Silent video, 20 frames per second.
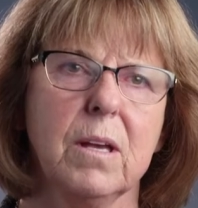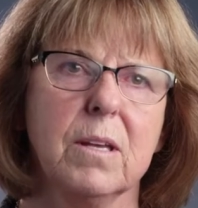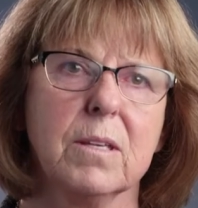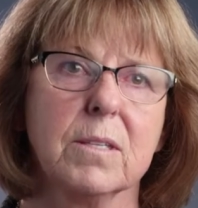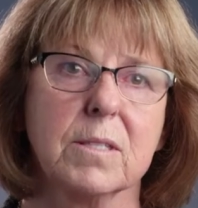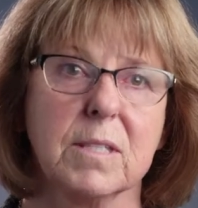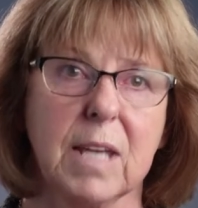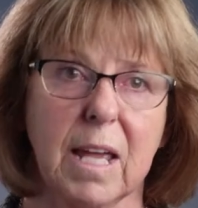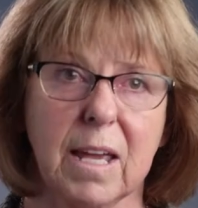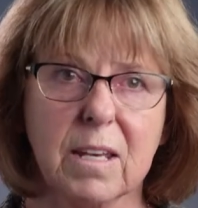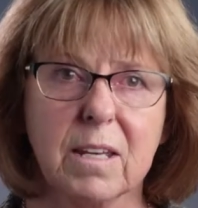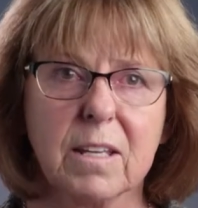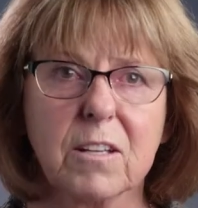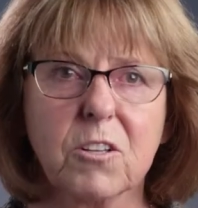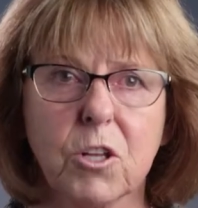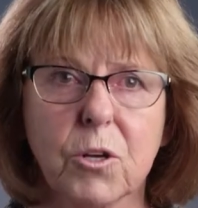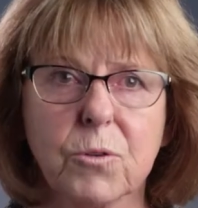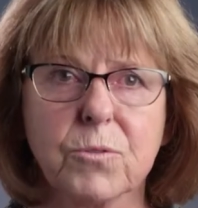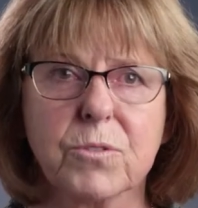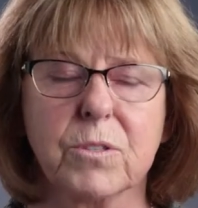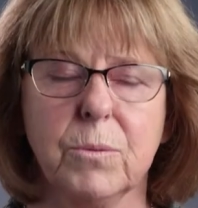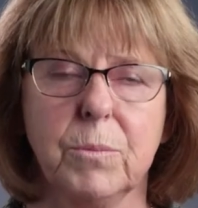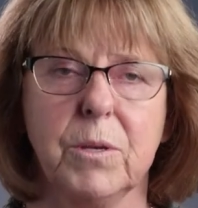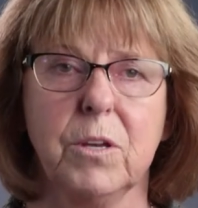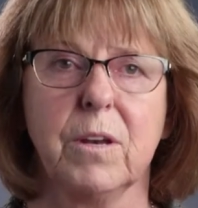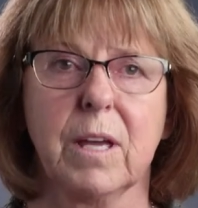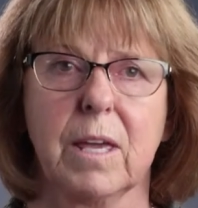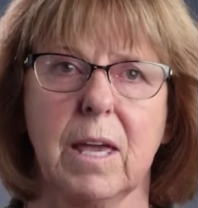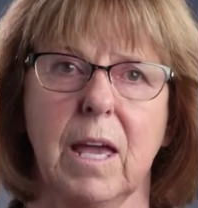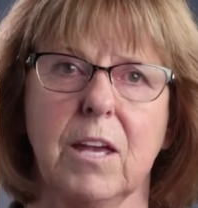Staying in close
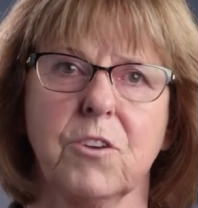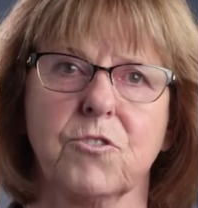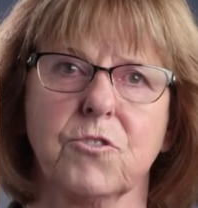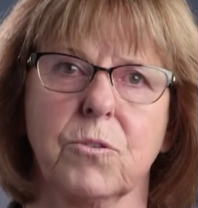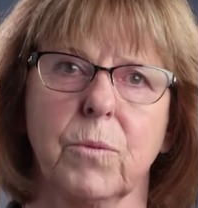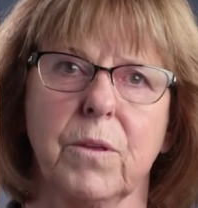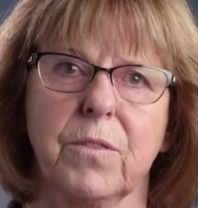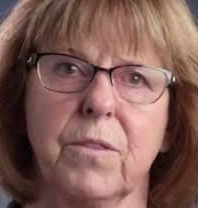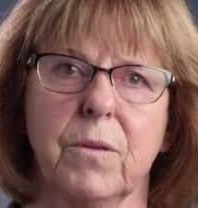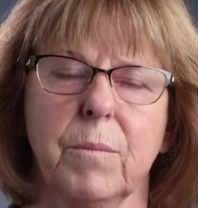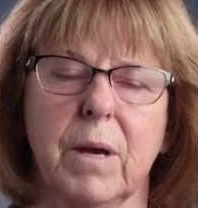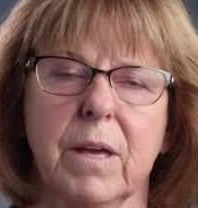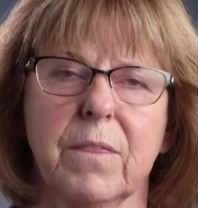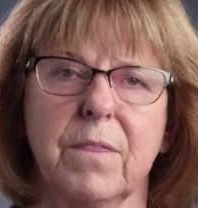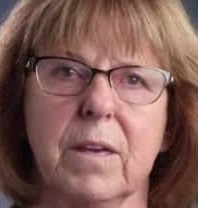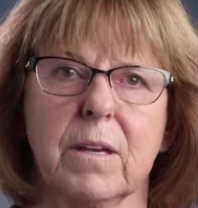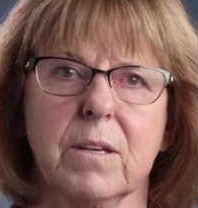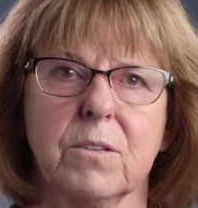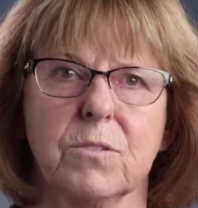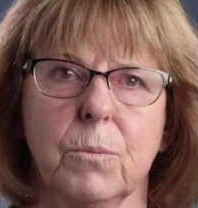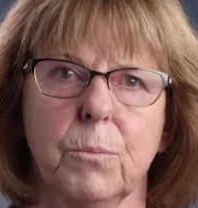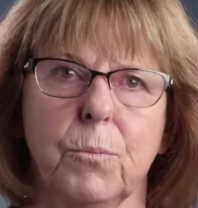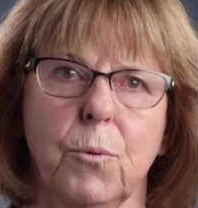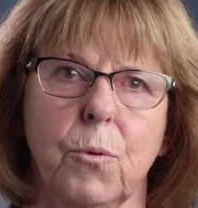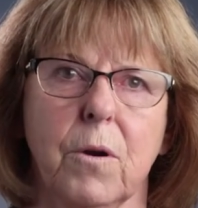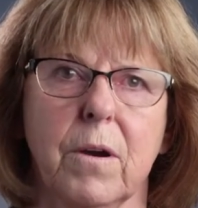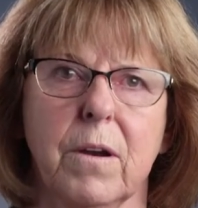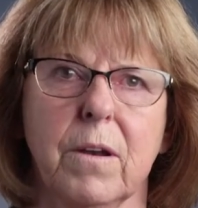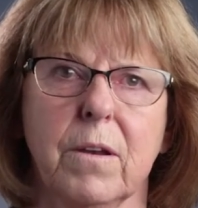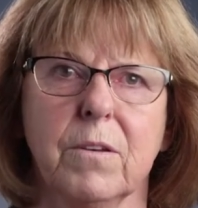communication with them, I think, is
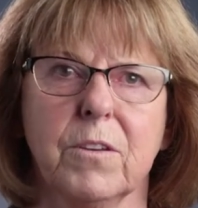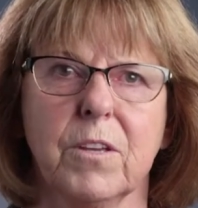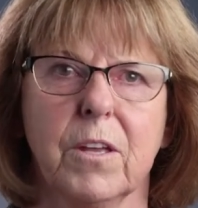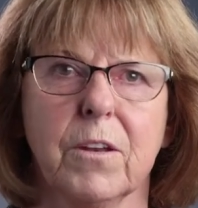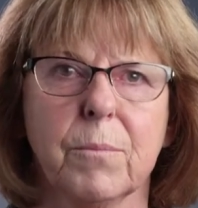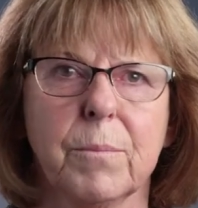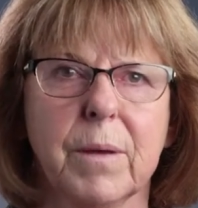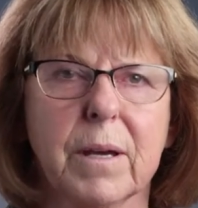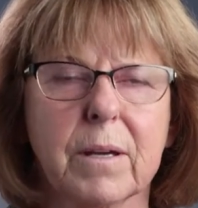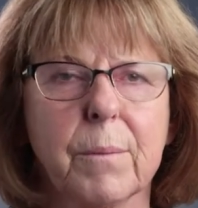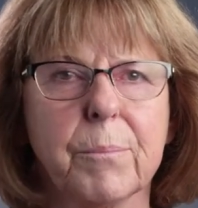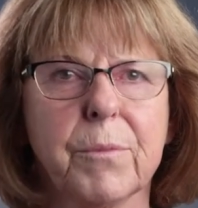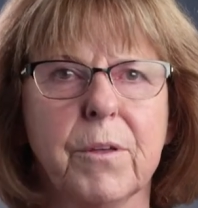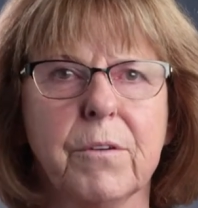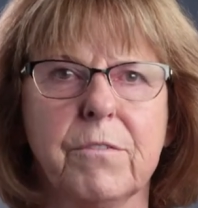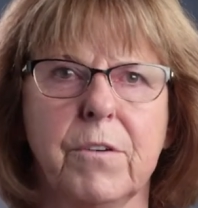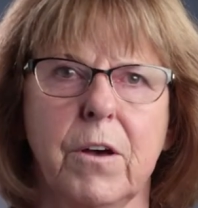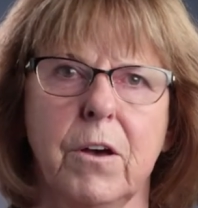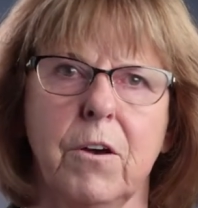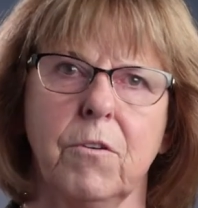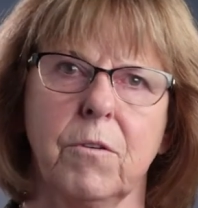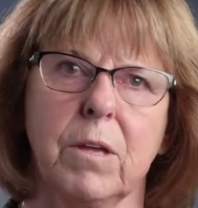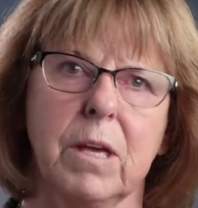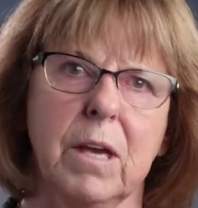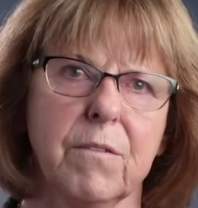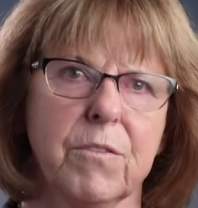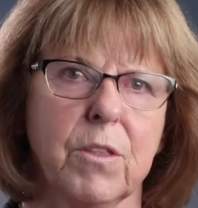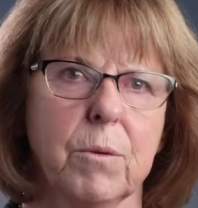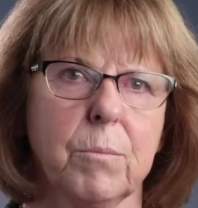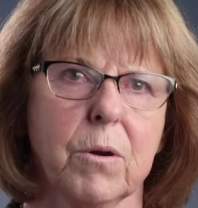important. Pick up the phone,
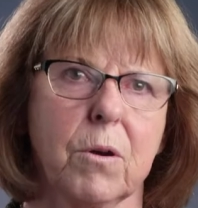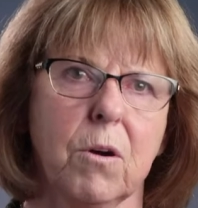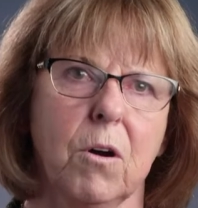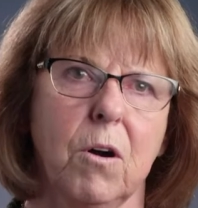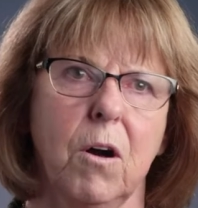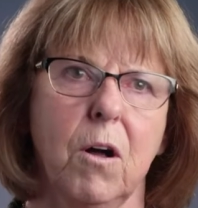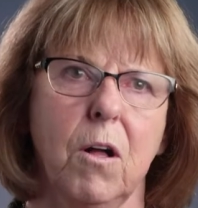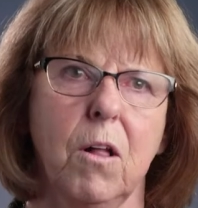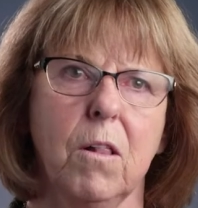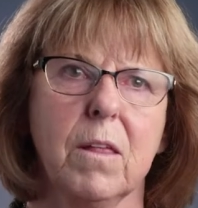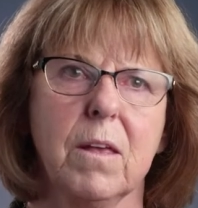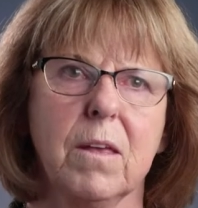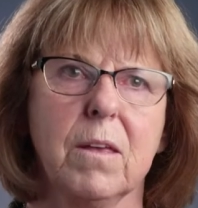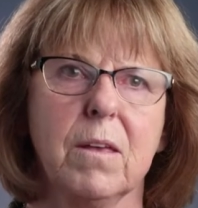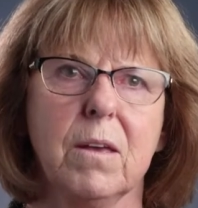give them a call.